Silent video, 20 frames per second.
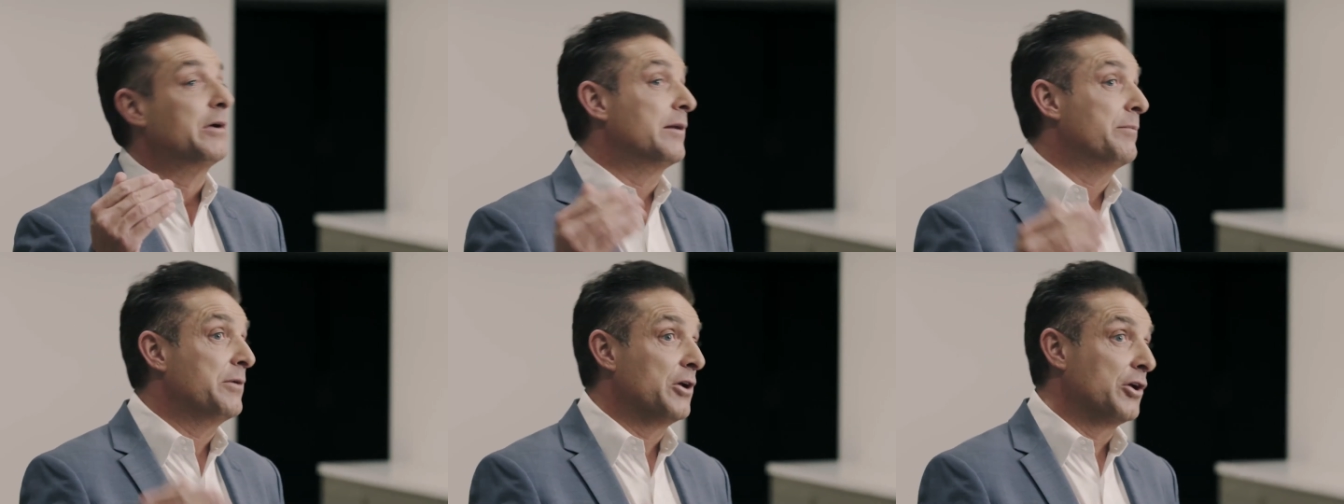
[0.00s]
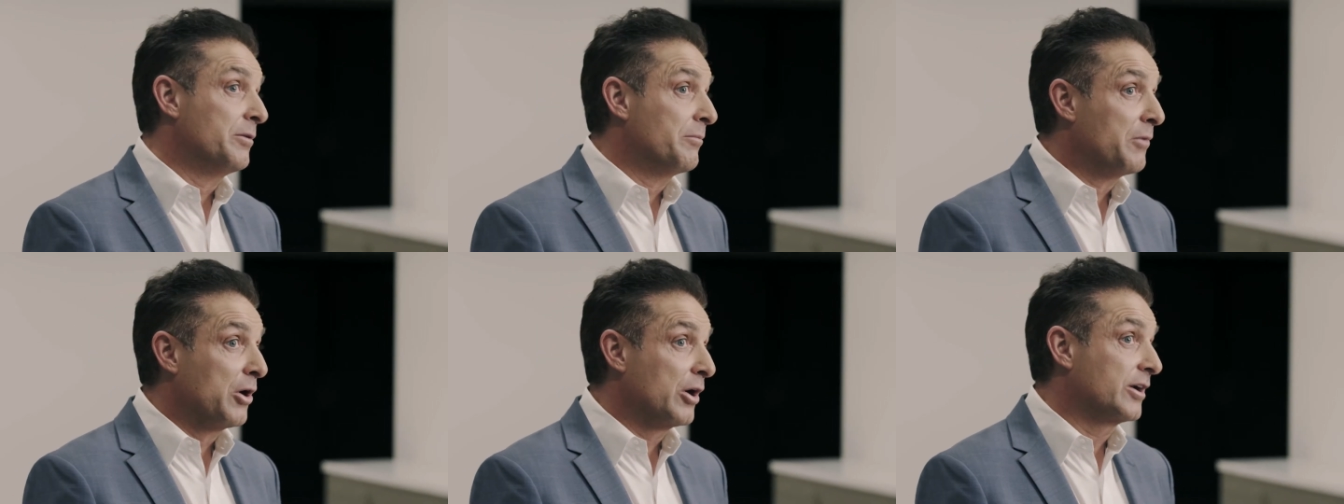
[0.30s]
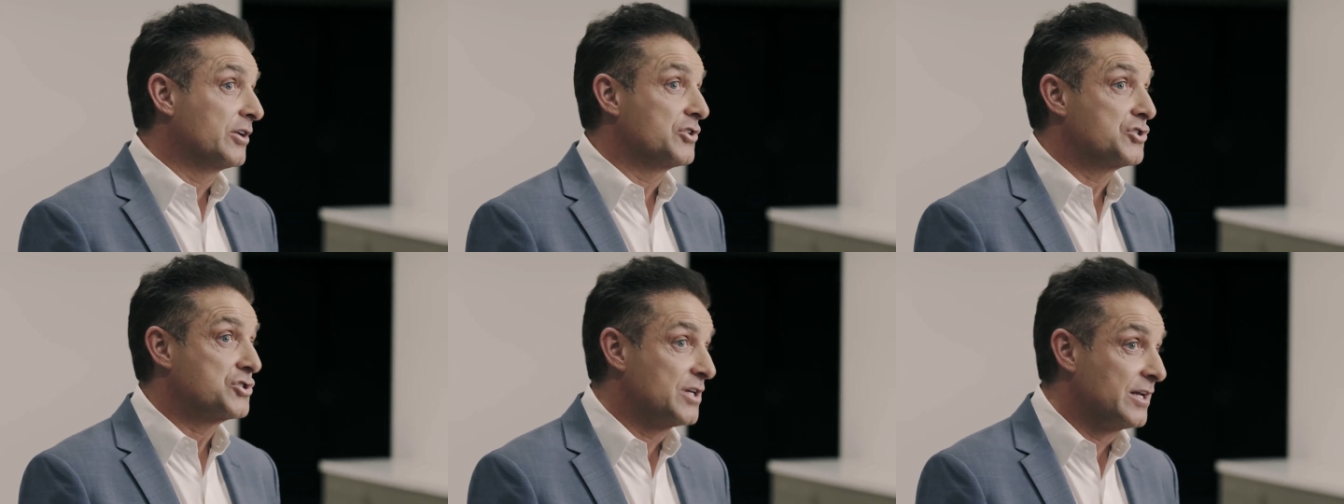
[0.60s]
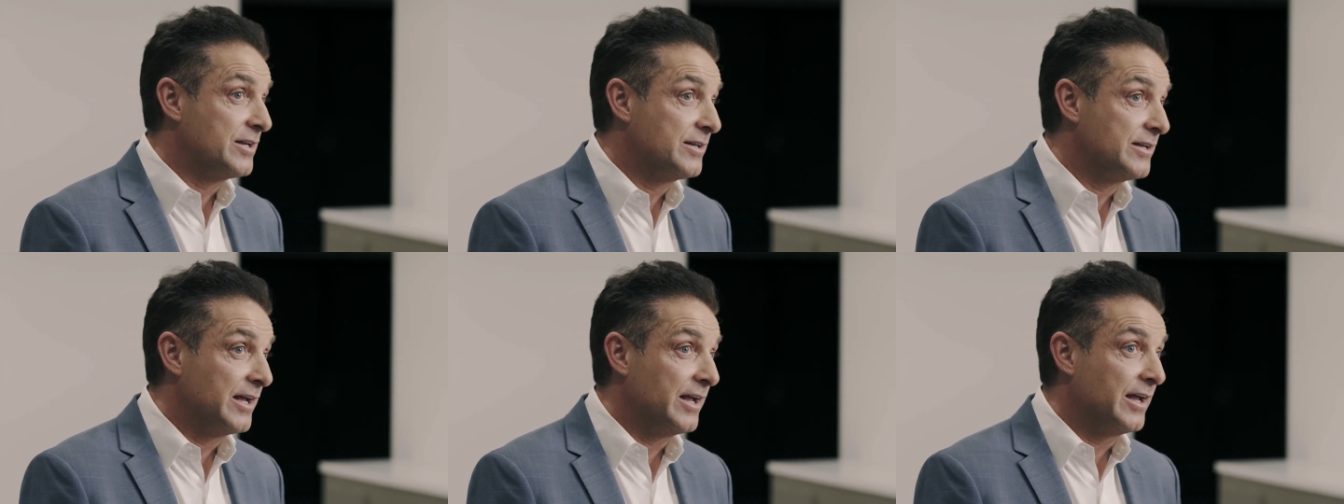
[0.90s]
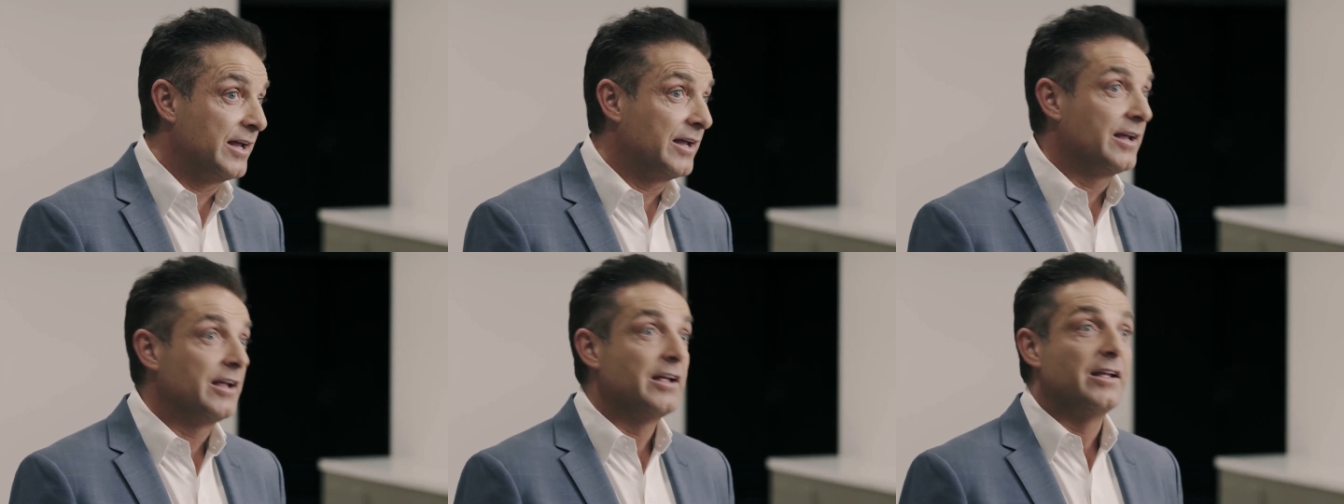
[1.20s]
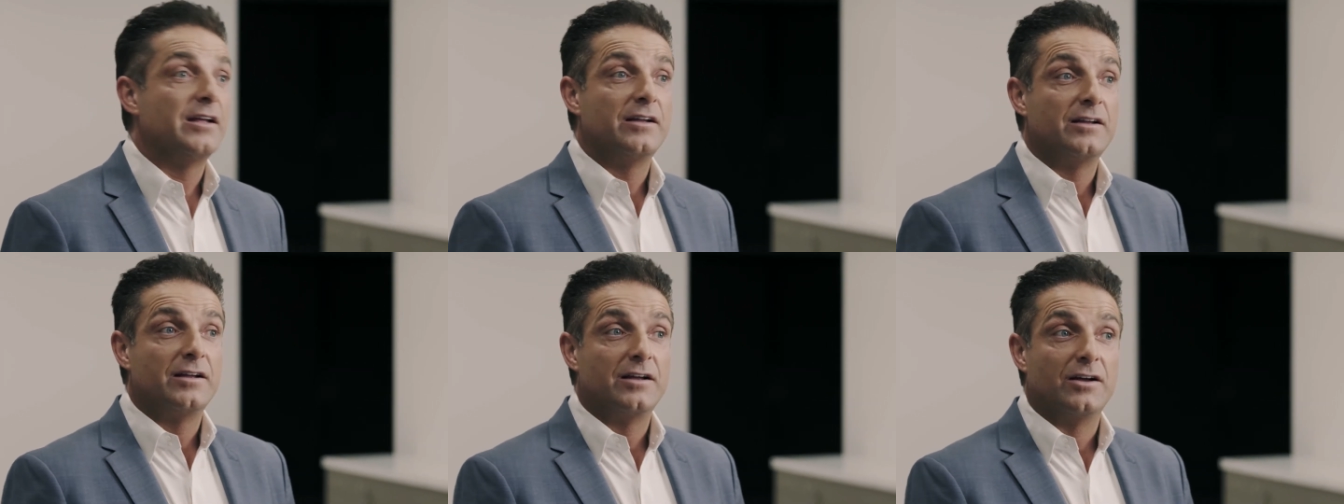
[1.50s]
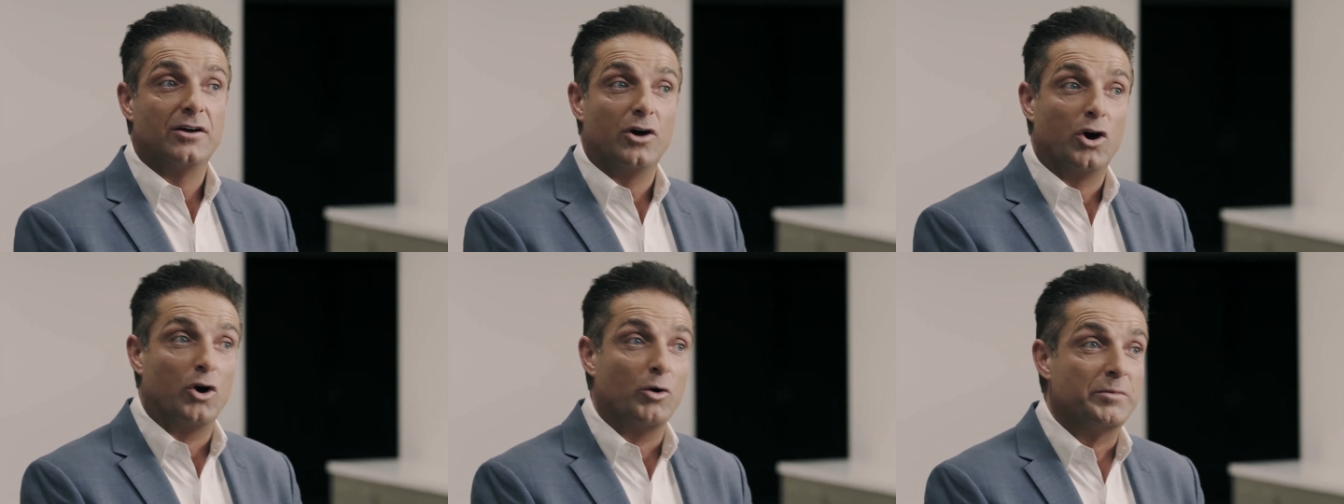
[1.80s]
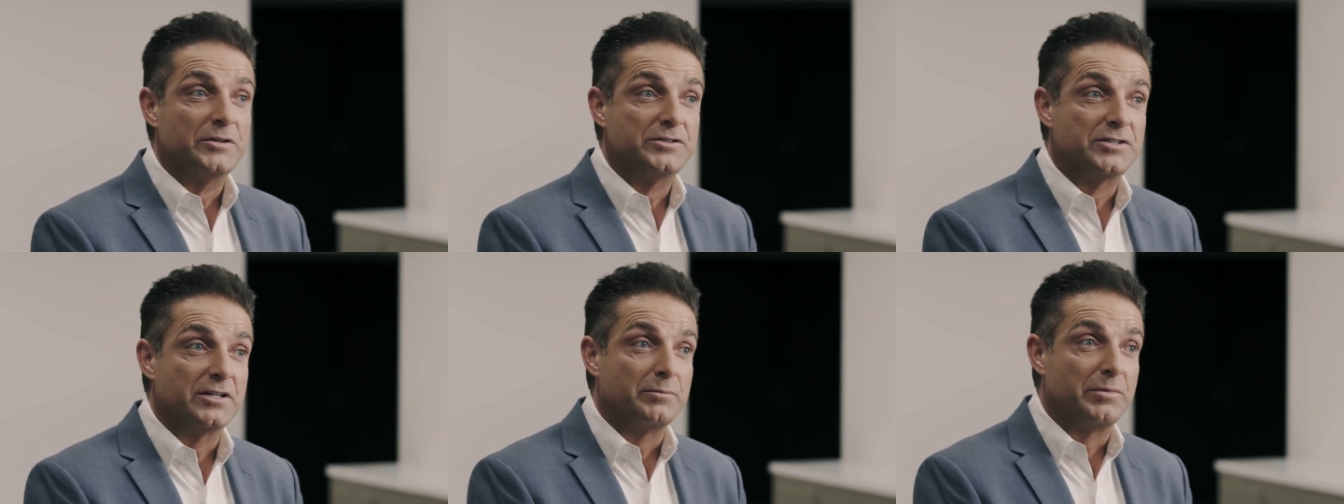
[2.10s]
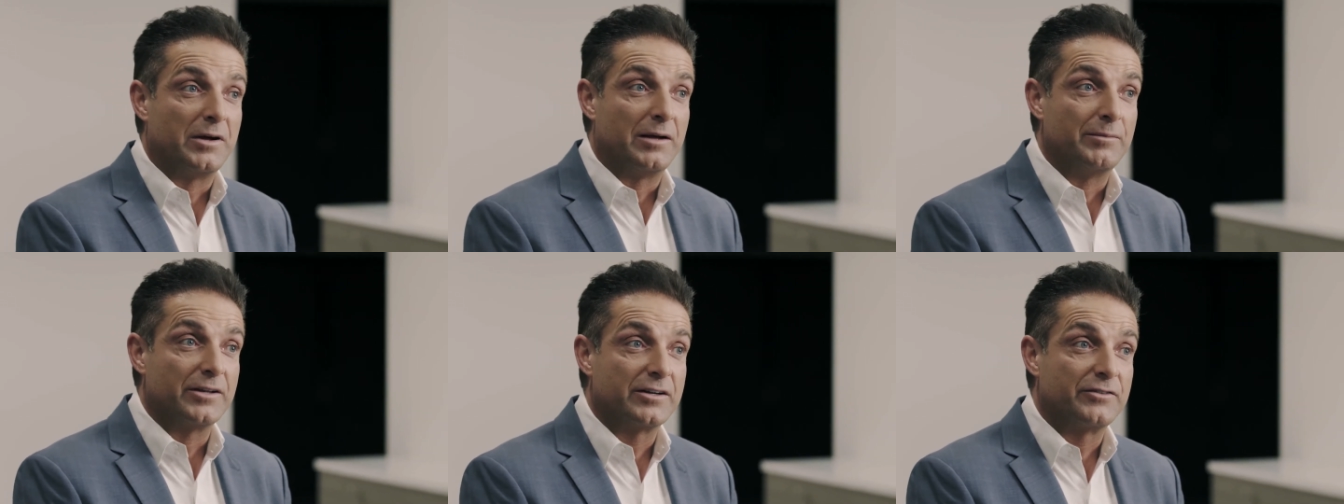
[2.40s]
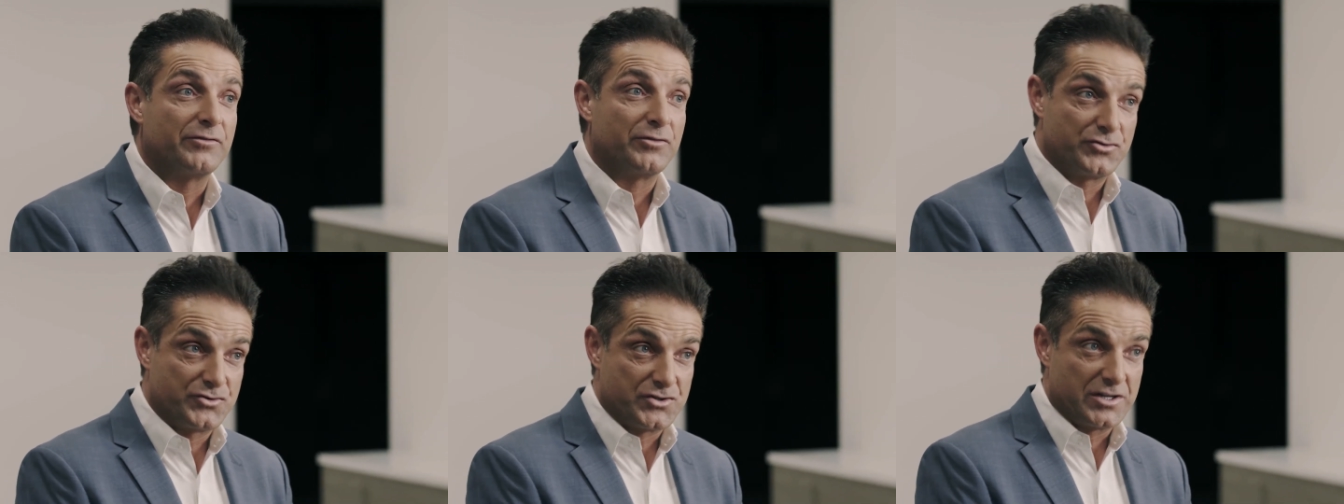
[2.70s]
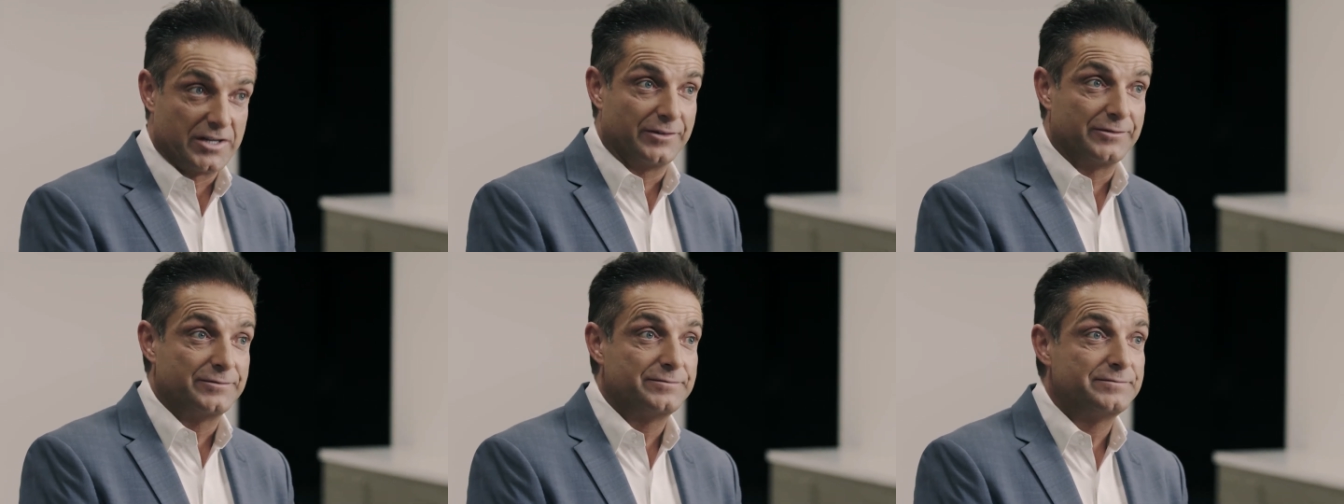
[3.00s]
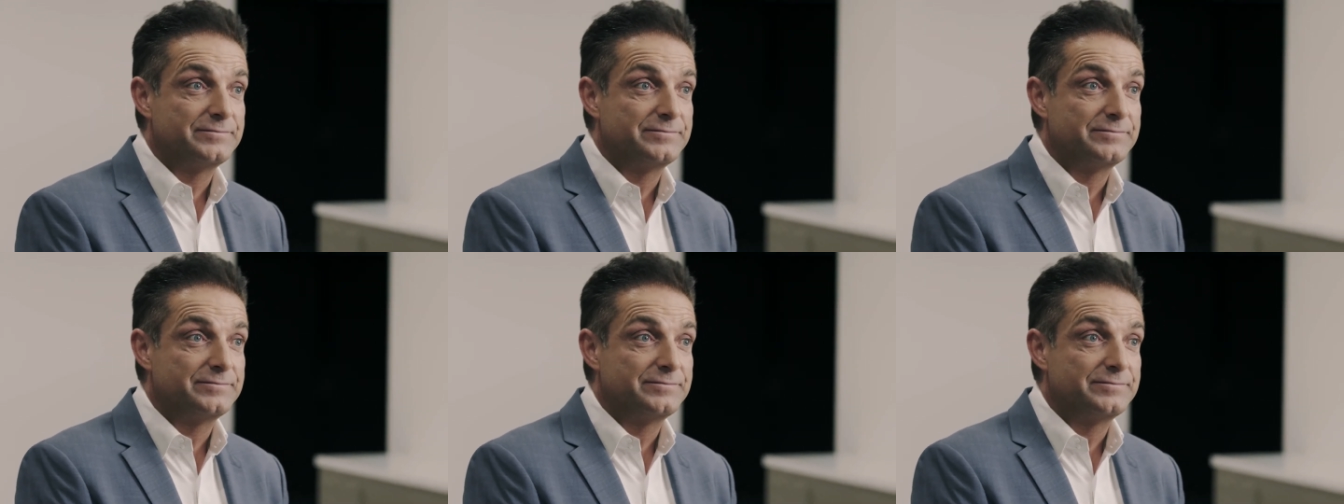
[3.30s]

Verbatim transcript: gonna be on the market Sunday, open to the public for sale.